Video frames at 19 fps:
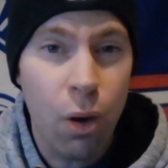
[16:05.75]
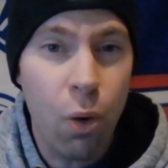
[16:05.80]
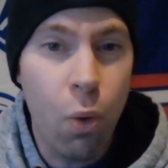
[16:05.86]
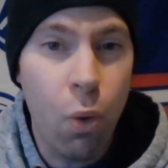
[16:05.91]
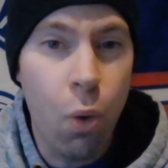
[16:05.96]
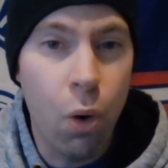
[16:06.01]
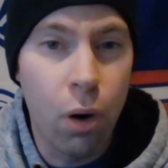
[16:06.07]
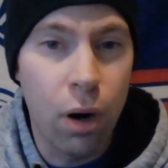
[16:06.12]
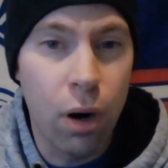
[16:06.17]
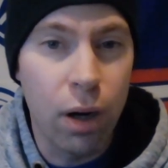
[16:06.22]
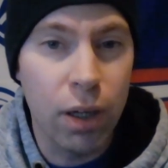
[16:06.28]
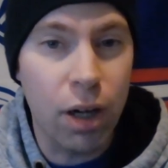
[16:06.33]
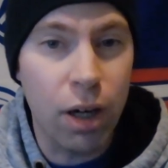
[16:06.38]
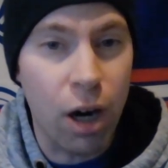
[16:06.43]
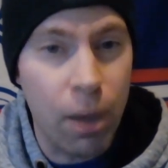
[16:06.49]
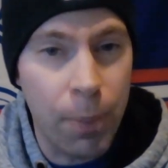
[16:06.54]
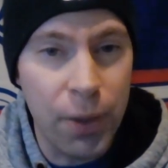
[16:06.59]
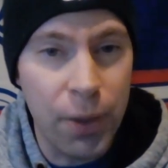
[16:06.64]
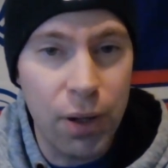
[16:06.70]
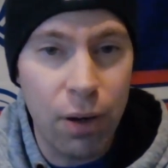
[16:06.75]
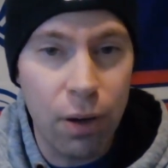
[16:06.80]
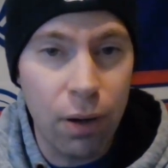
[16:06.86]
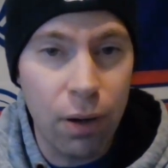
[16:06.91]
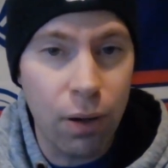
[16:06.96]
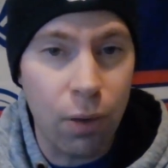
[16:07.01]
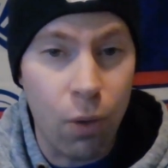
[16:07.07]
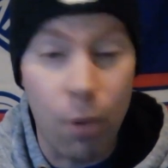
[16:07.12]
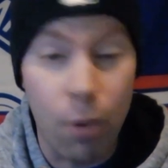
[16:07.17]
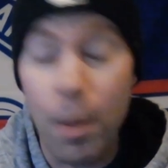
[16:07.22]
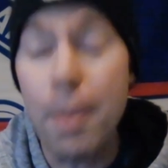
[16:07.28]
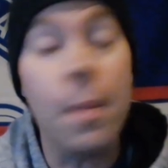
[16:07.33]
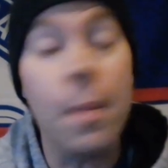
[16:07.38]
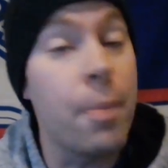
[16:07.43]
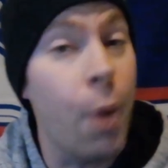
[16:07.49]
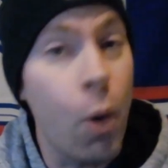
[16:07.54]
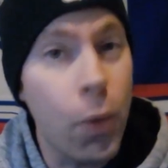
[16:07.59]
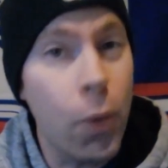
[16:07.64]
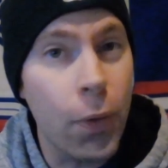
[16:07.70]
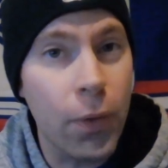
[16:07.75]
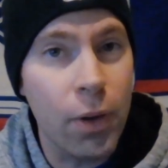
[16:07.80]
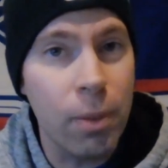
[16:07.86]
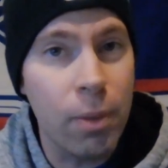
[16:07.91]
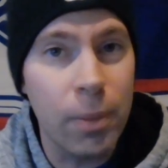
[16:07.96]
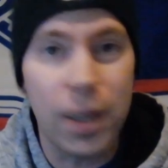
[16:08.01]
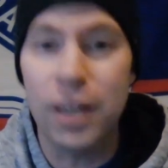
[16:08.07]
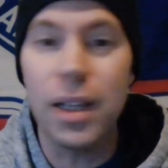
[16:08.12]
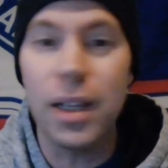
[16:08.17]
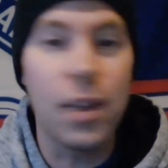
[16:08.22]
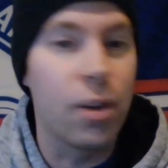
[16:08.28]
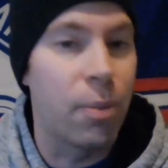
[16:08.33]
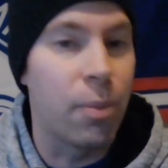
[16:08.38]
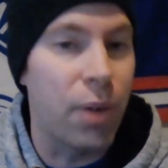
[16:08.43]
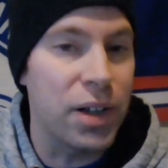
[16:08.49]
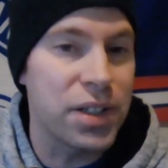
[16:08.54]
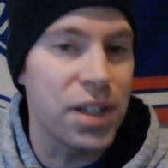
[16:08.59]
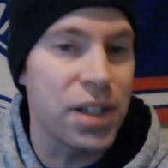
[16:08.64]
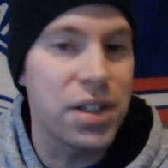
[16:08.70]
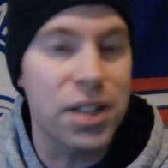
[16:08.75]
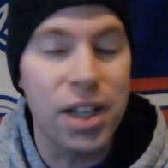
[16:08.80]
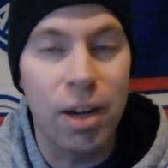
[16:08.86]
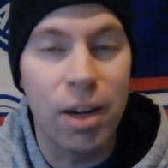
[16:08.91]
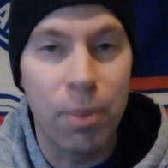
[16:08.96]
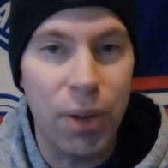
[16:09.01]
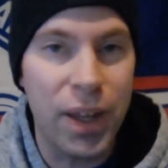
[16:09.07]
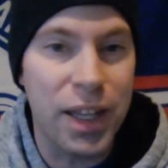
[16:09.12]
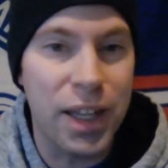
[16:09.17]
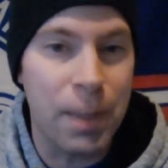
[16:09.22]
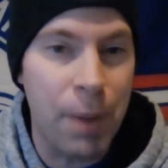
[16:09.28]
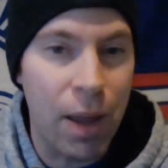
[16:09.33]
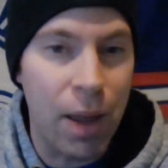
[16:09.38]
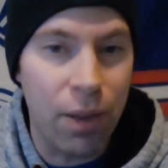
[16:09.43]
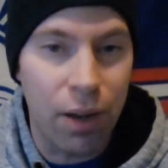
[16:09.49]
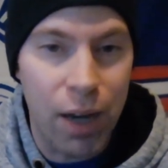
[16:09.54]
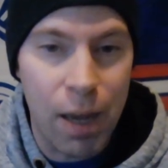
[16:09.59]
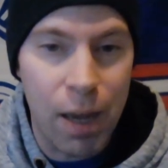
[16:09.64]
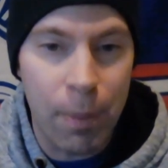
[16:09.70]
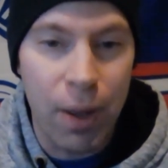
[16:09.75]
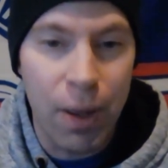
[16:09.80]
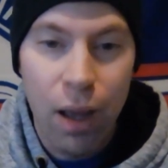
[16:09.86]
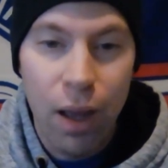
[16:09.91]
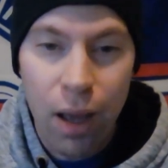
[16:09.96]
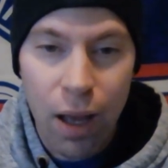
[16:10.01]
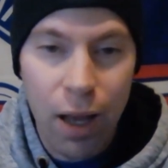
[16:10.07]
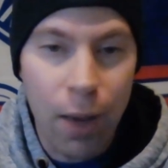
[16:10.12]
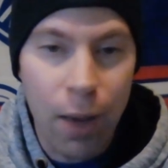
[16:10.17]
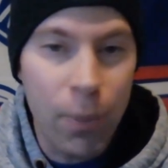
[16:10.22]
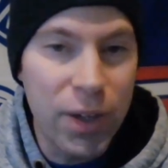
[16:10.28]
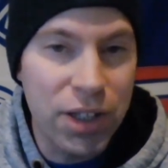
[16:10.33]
or Carpenter or maybe both of them, and either Brodzinski or Blake come out of the lineup.